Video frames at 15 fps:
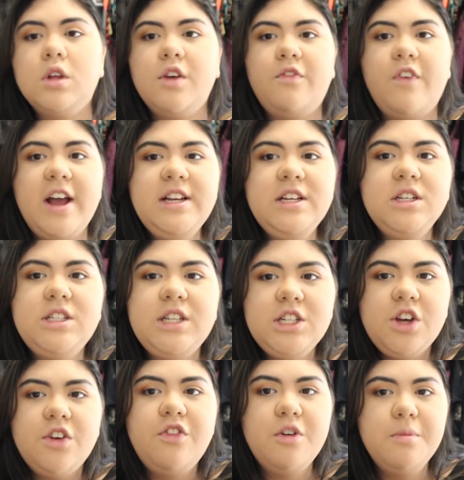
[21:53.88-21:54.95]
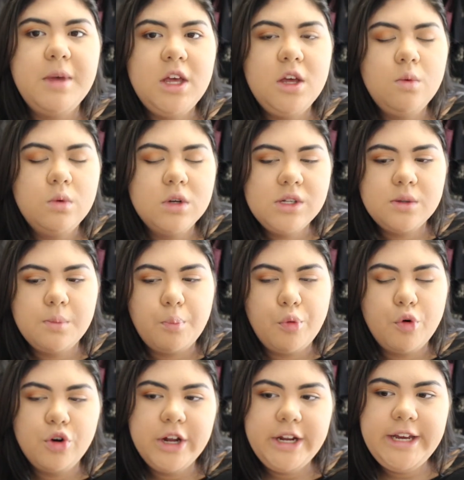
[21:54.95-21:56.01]
Finding a DJ for me was
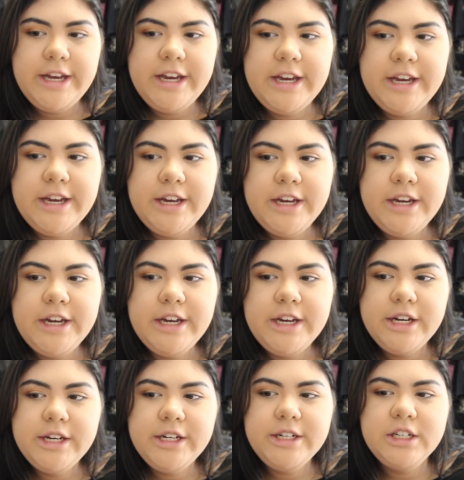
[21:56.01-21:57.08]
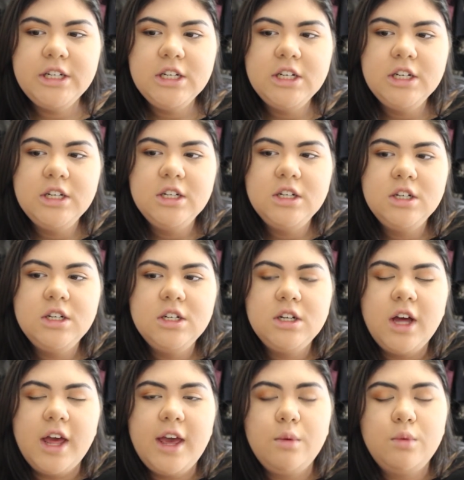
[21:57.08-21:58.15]
pretty...
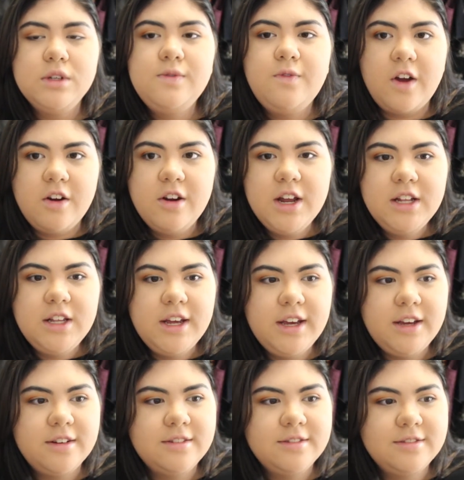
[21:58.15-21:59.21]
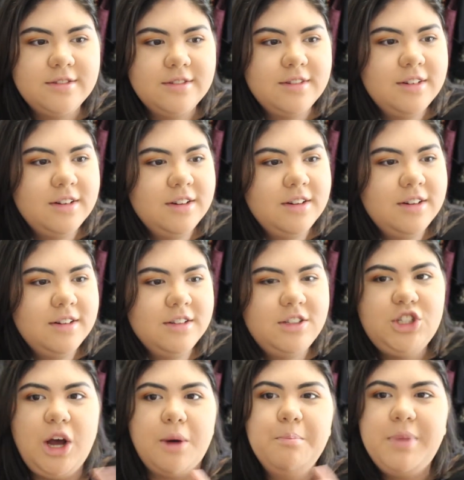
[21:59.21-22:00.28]
It was very like
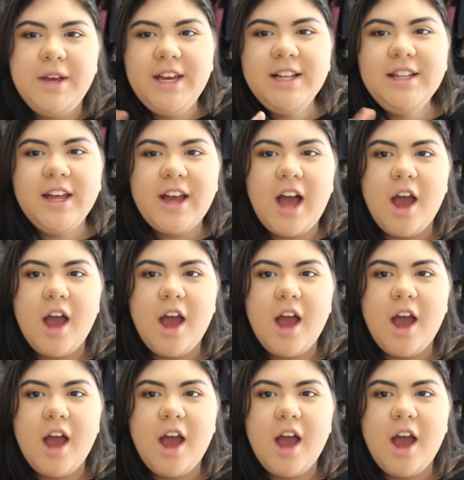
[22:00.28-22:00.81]
jumpy. Like